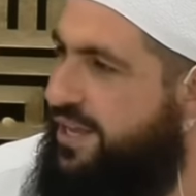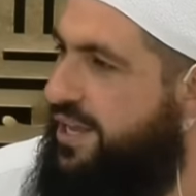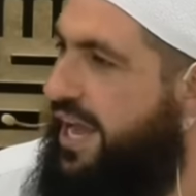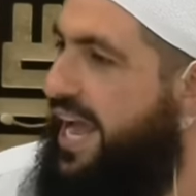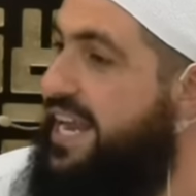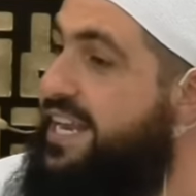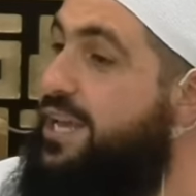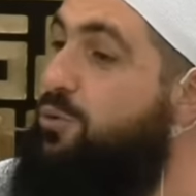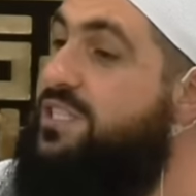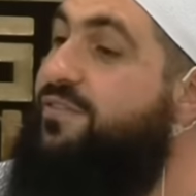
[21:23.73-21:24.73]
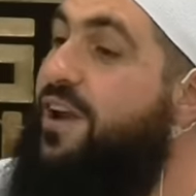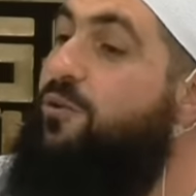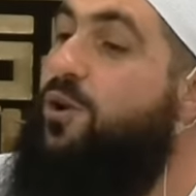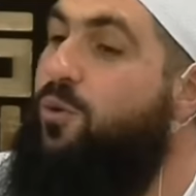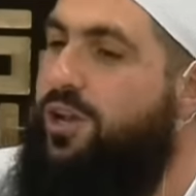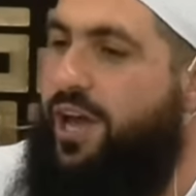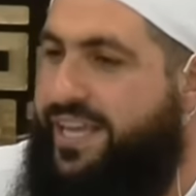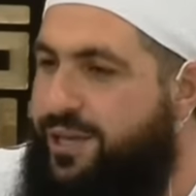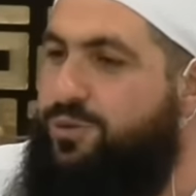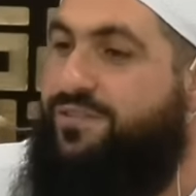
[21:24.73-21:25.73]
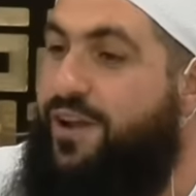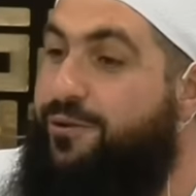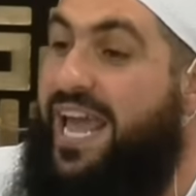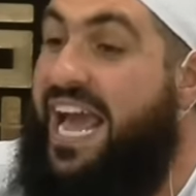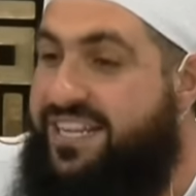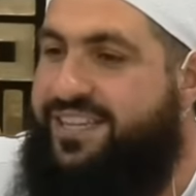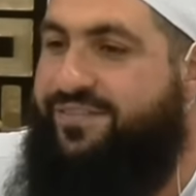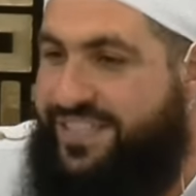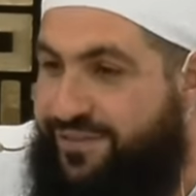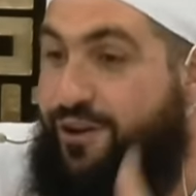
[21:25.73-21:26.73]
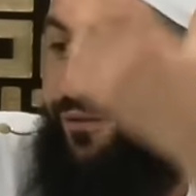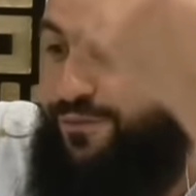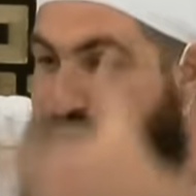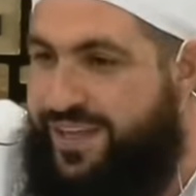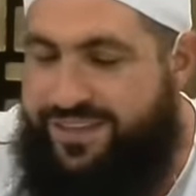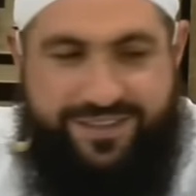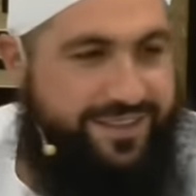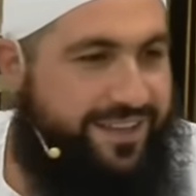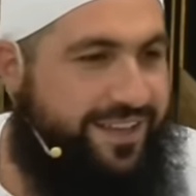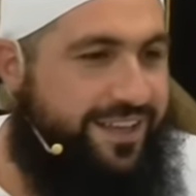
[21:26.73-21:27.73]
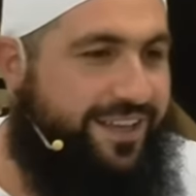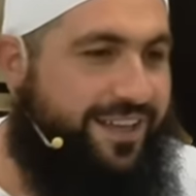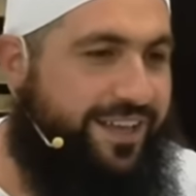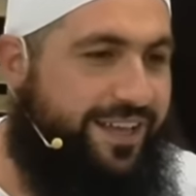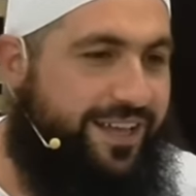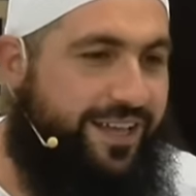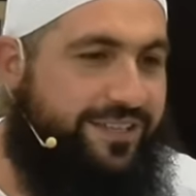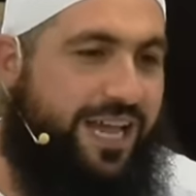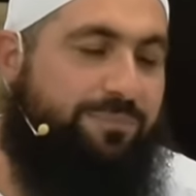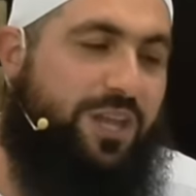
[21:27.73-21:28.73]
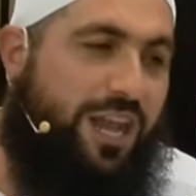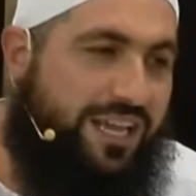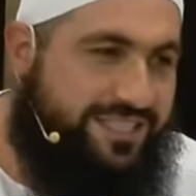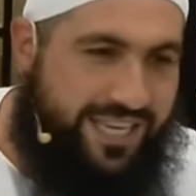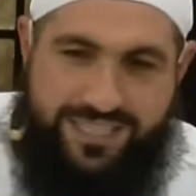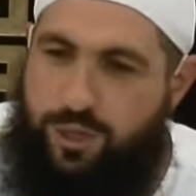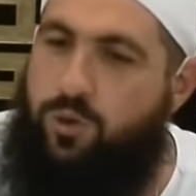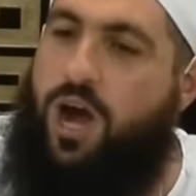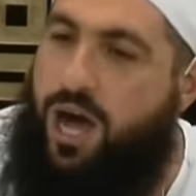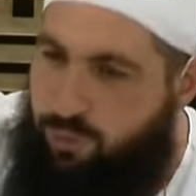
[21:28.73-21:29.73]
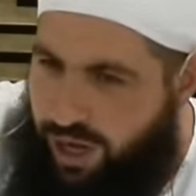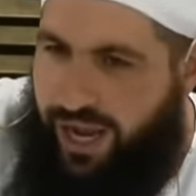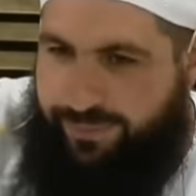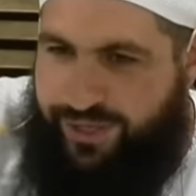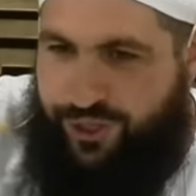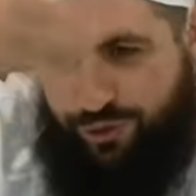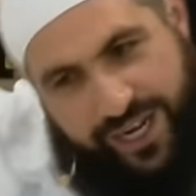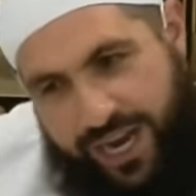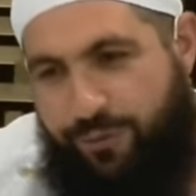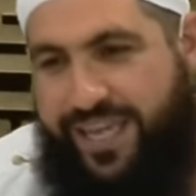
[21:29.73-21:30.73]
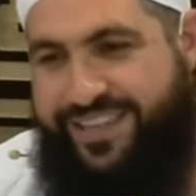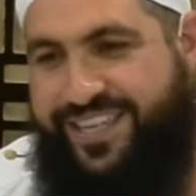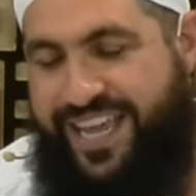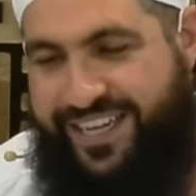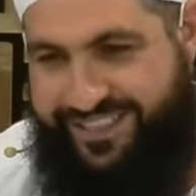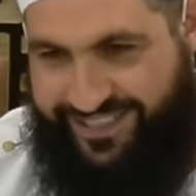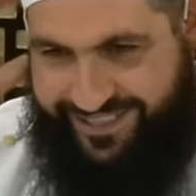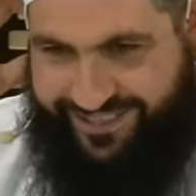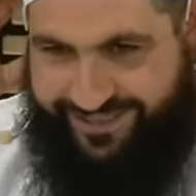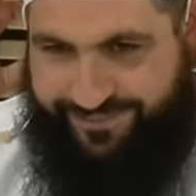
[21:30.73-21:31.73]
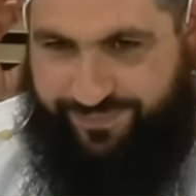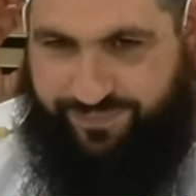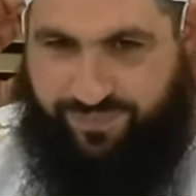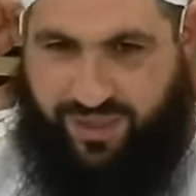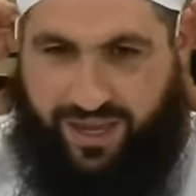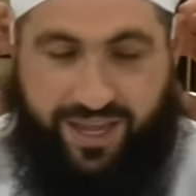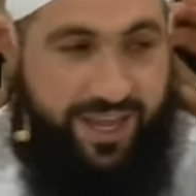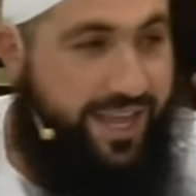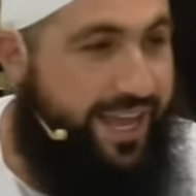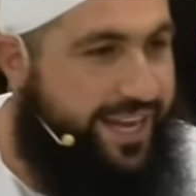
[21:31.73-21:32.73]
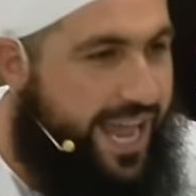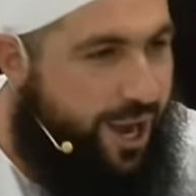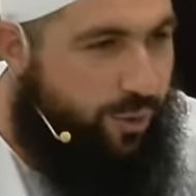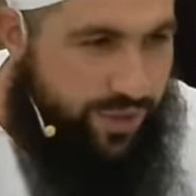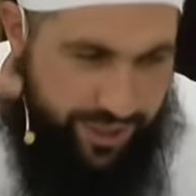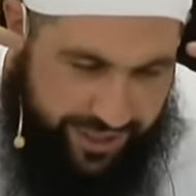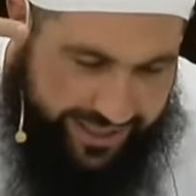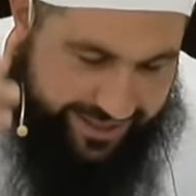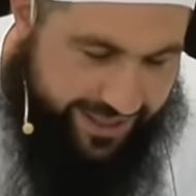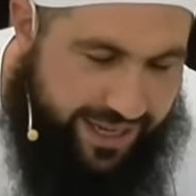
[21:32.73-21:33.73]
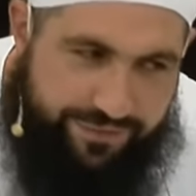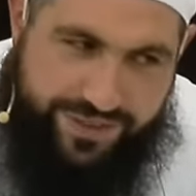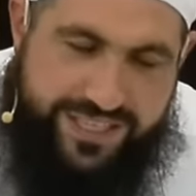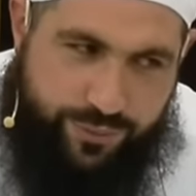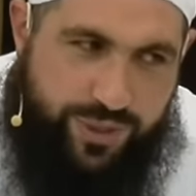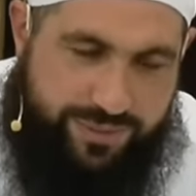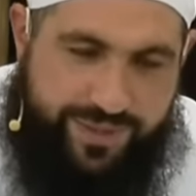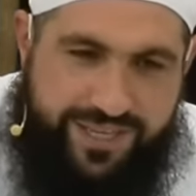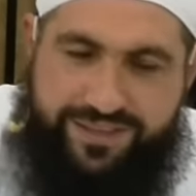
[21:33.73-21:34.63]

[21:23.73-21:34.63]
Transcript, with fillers: And he was very, like, he was very active. He's very fit. So Abdullah says, look, I'll climb the tree and I'll get the dates. Now, you need to leave this with me.